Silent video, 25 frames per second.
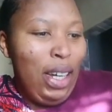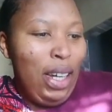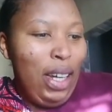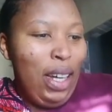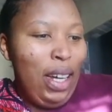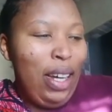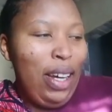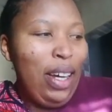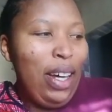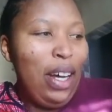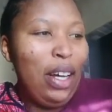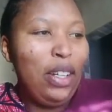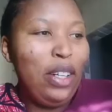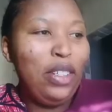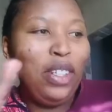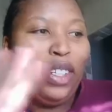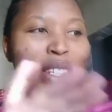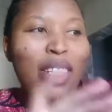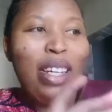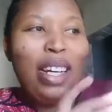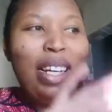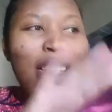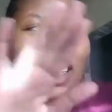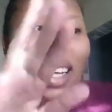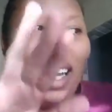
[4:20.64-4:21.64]
I'll just cut
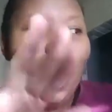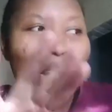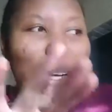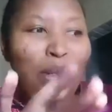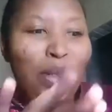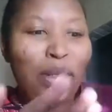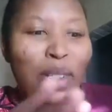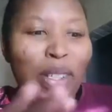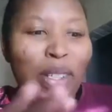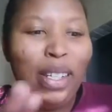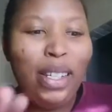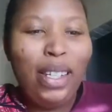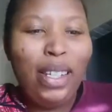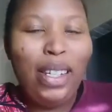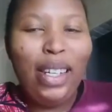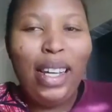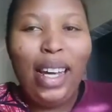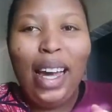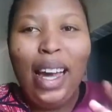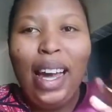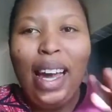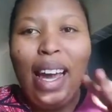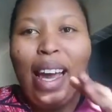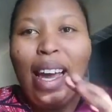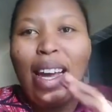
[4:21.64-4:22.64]
out,
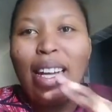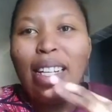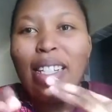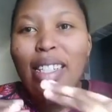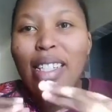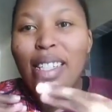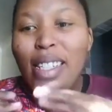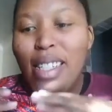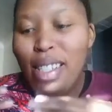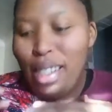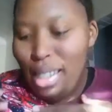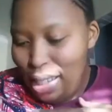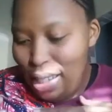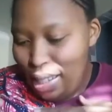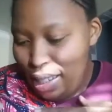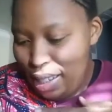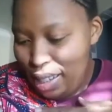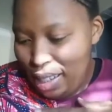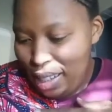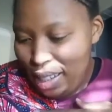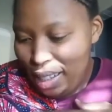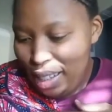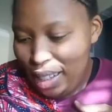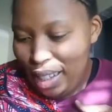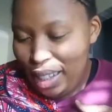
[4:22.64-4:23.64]
and
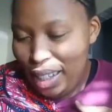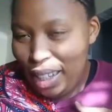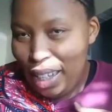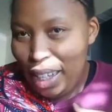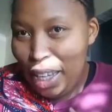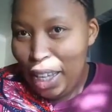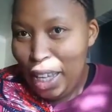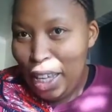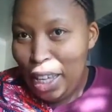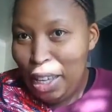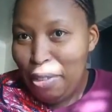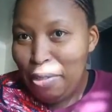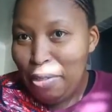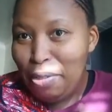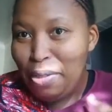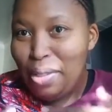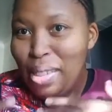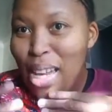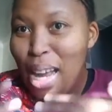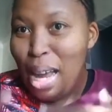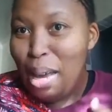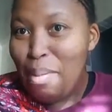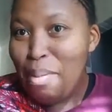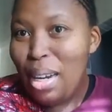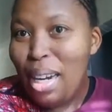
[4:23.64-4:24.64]
if time
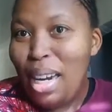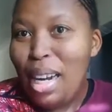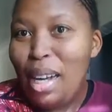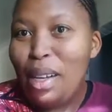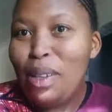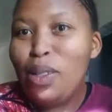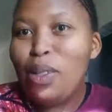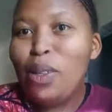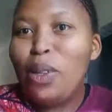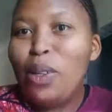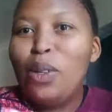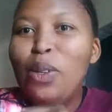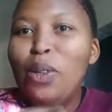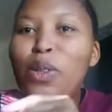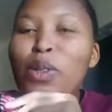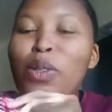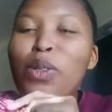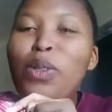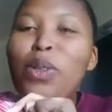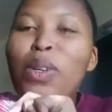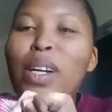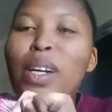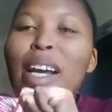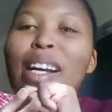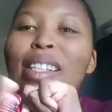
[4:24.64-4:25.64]
allows, I'll also
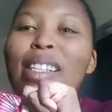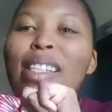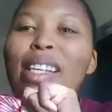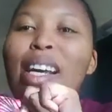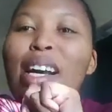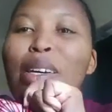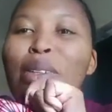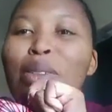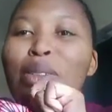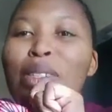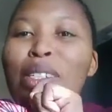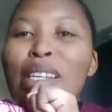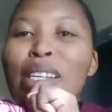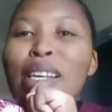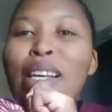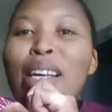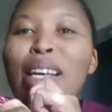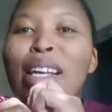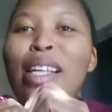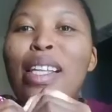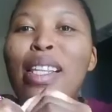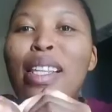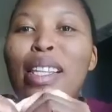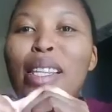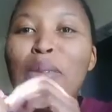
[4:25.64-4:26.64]
cut out the
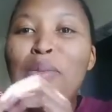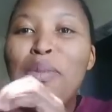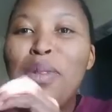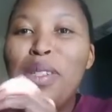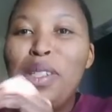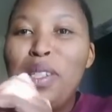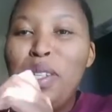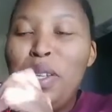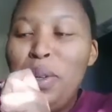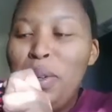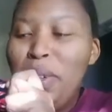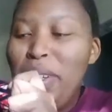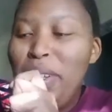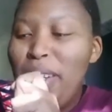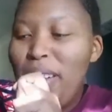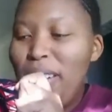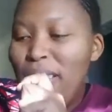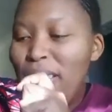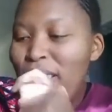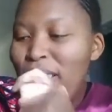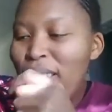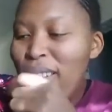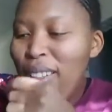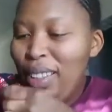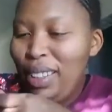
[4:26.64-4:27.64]
material.
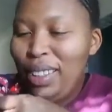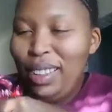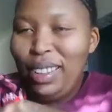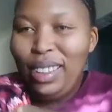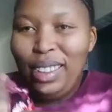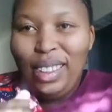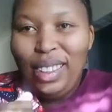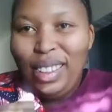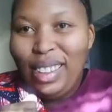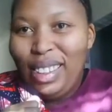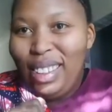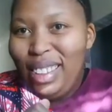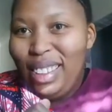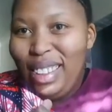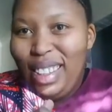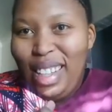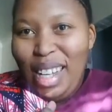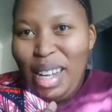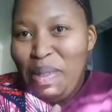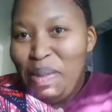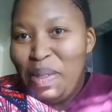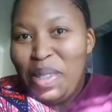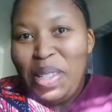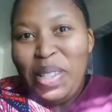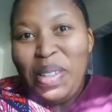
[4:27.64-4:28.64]
I'm so
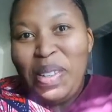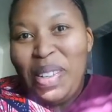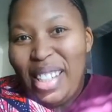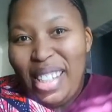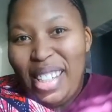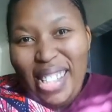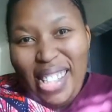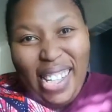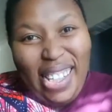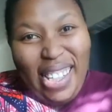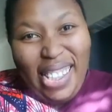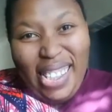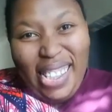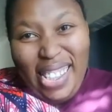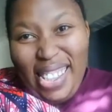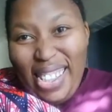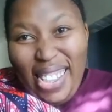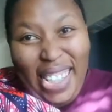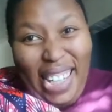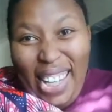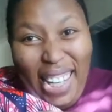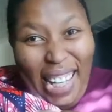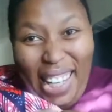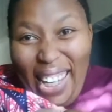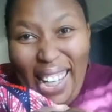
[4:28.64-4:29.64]
excited.
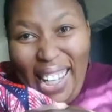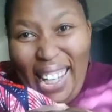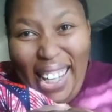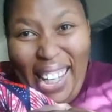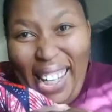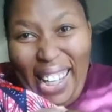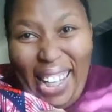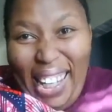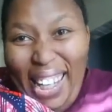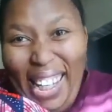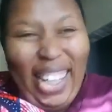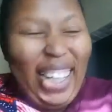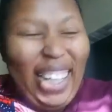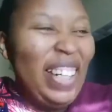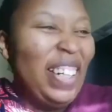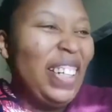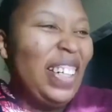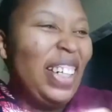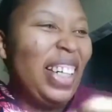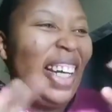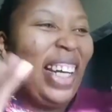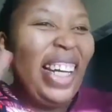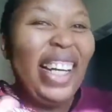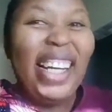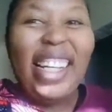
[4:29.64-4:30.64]
Okay,
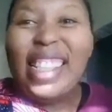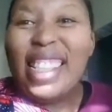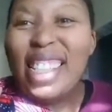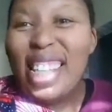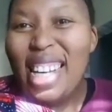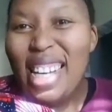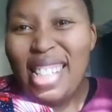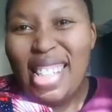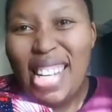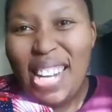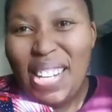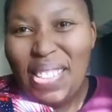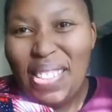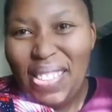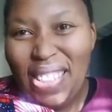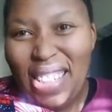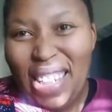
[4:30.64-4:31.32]
let's cut out now.